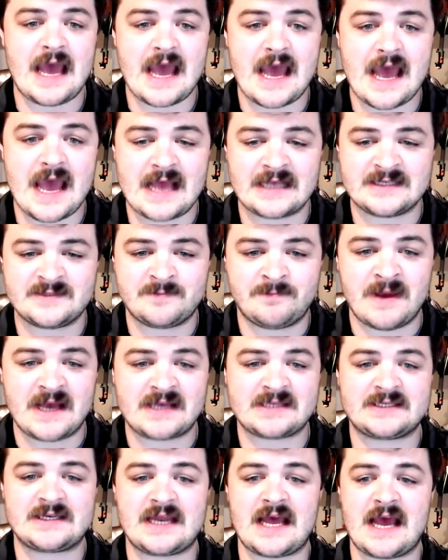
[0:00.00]
as
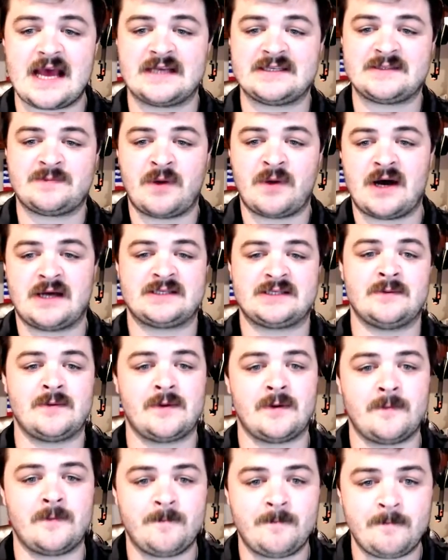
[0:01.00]
best as
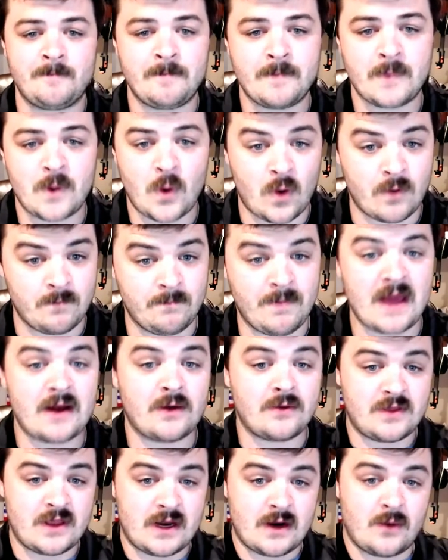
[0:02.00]
possible, or
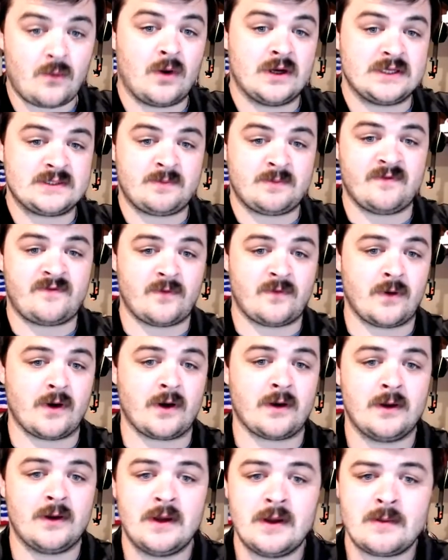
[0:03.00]
better than it was
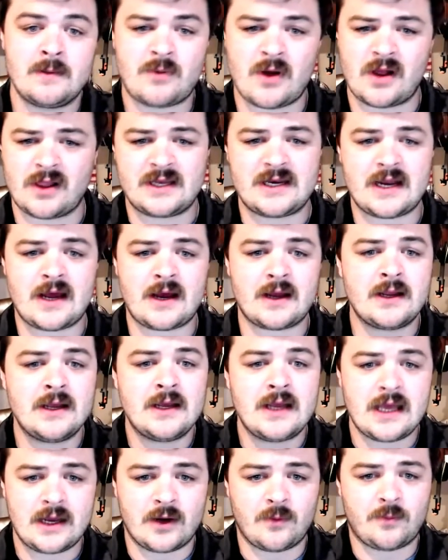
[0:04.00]
before. Probably not.
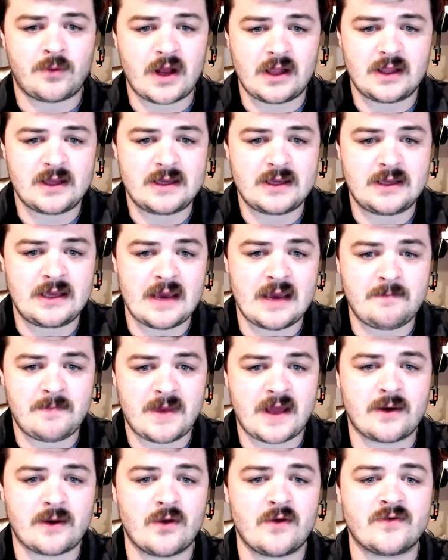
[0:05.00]
It'll probably get
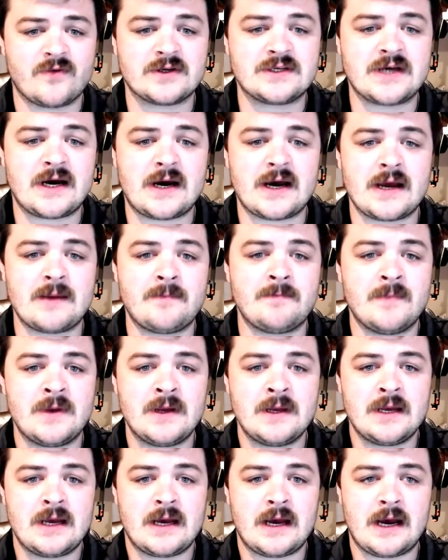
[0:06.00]
better over time,
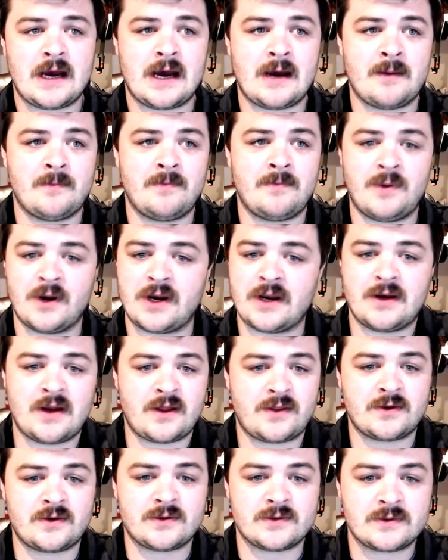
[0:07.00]
but
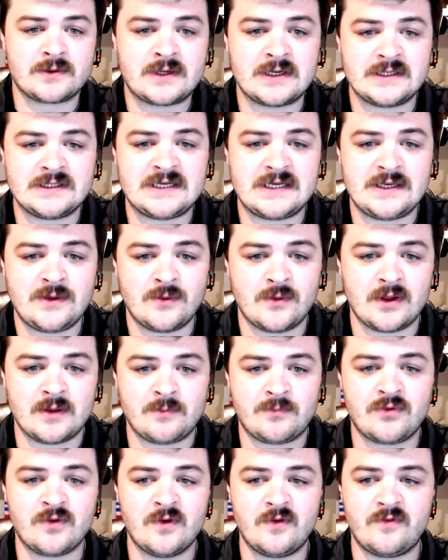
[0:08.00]
another continual
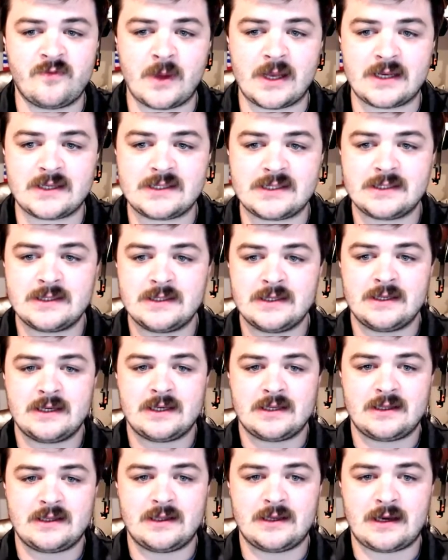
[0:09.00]
improvement.
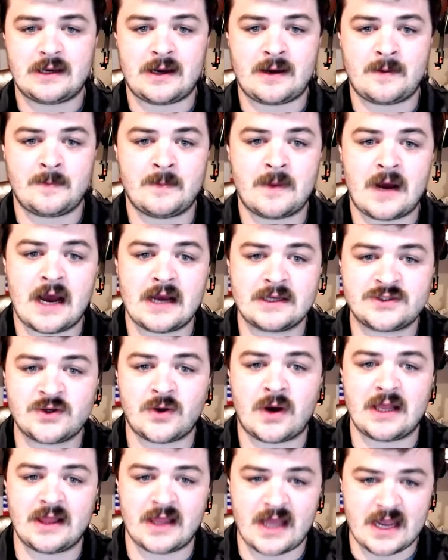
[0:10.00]
So
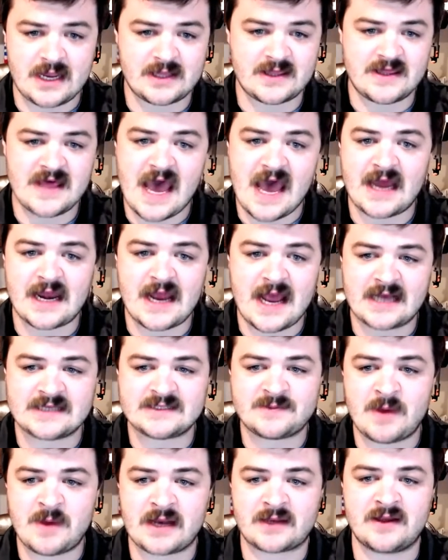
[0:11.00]
I like that
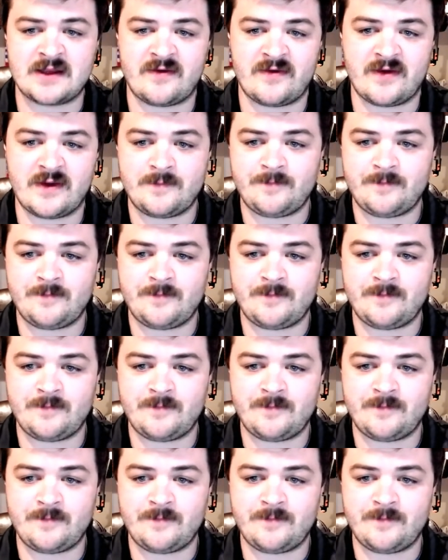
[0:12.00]
aspect of it,